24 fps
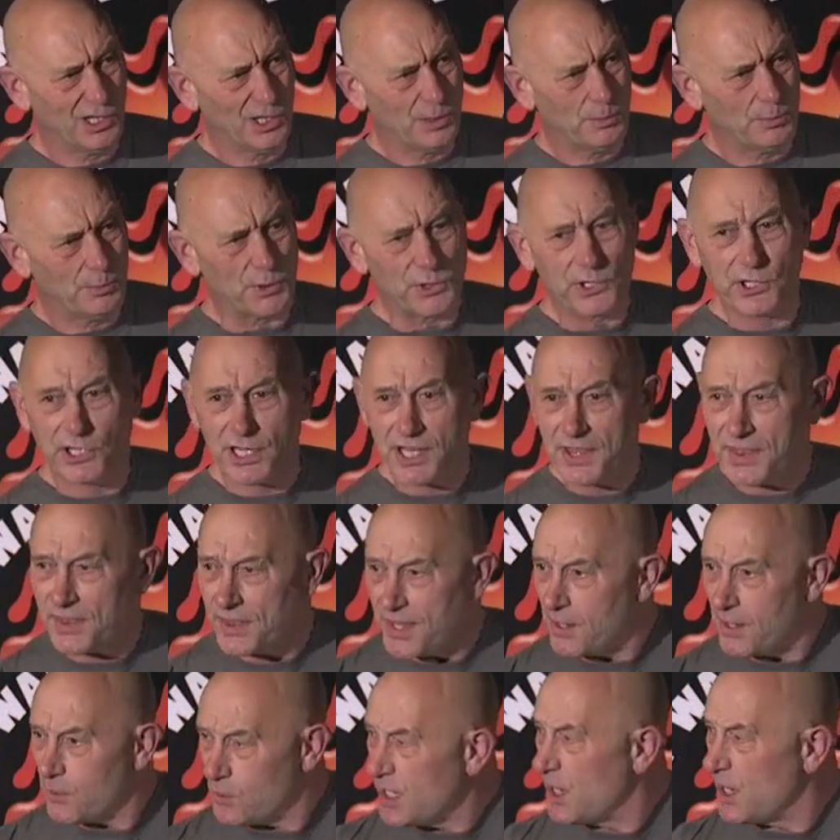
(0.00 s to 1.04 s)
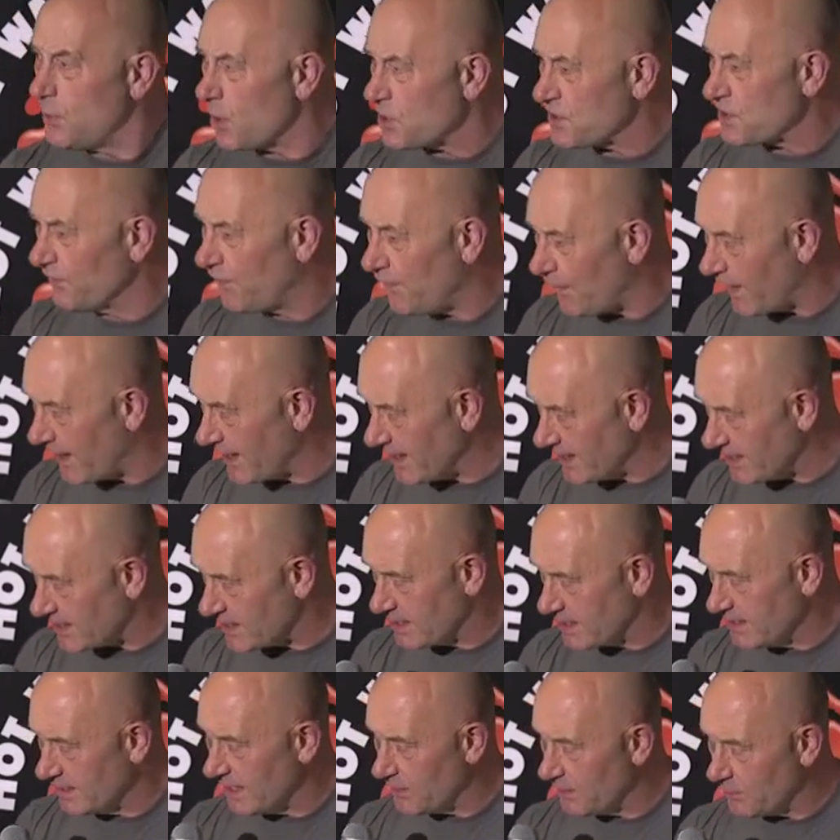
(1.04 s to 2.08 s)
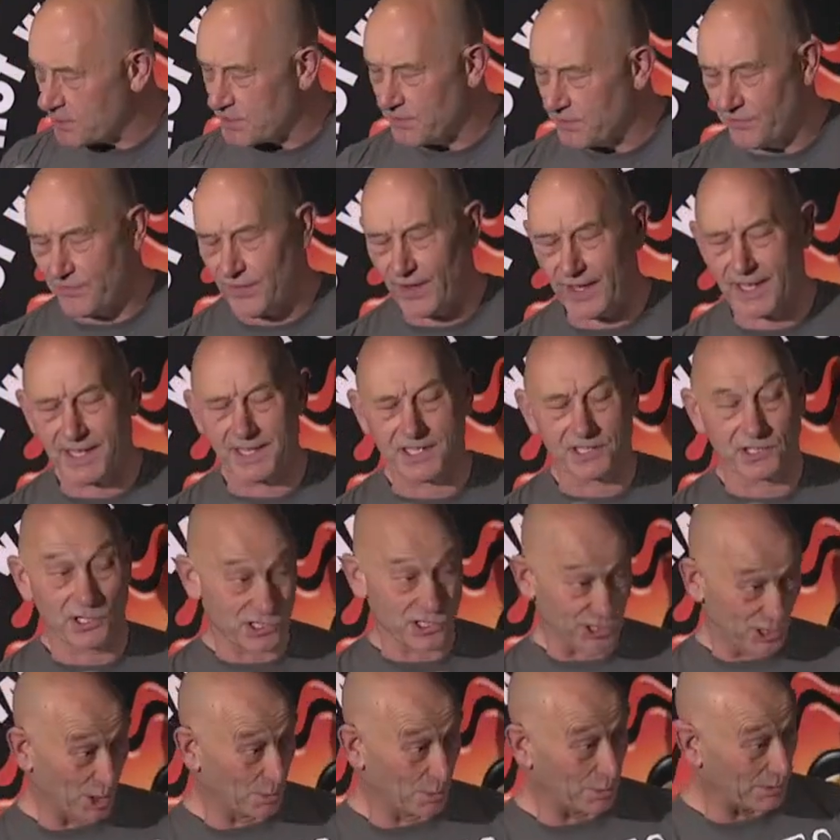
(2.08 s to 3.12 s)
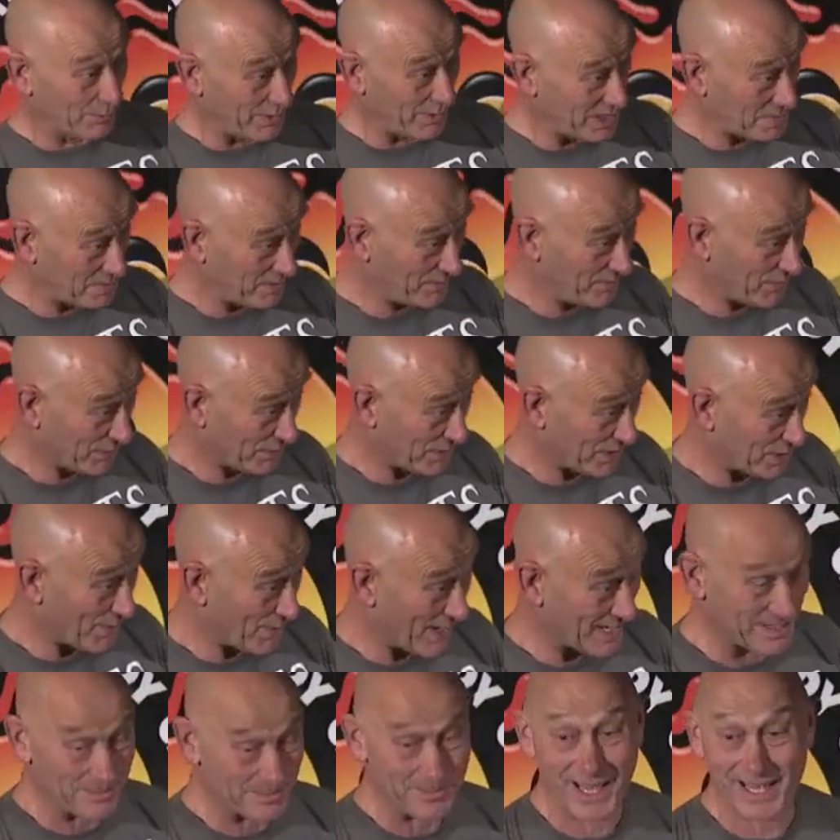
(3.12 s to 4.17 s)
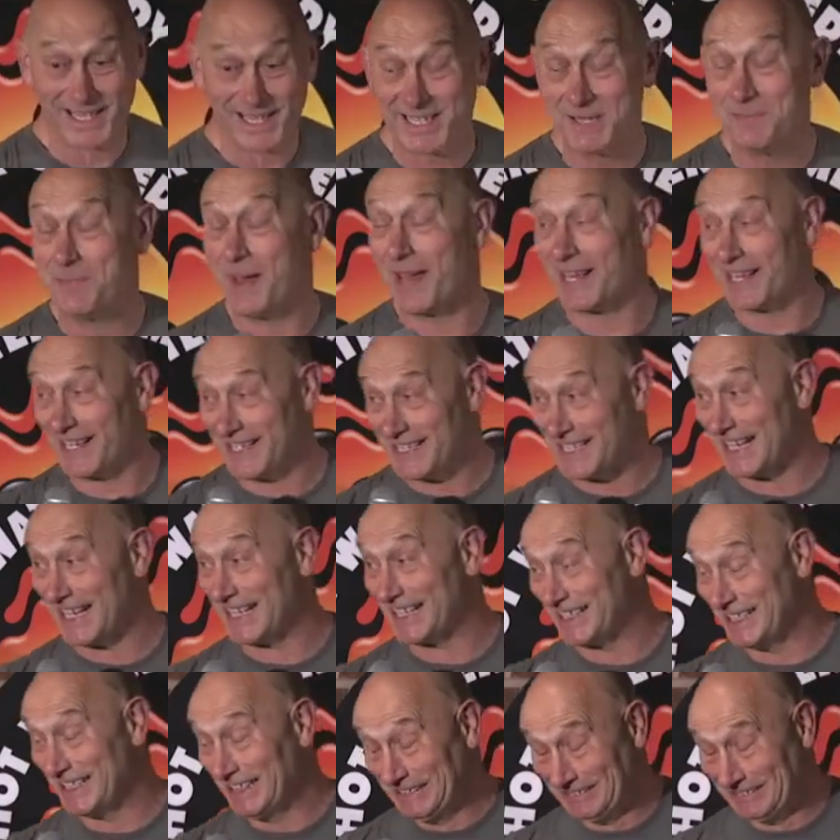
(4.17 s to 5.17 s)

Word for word: But the good thing, he wasn't phased. He wasn't phased, because a couple of weeks before the wedding, my Auntie Peggy died.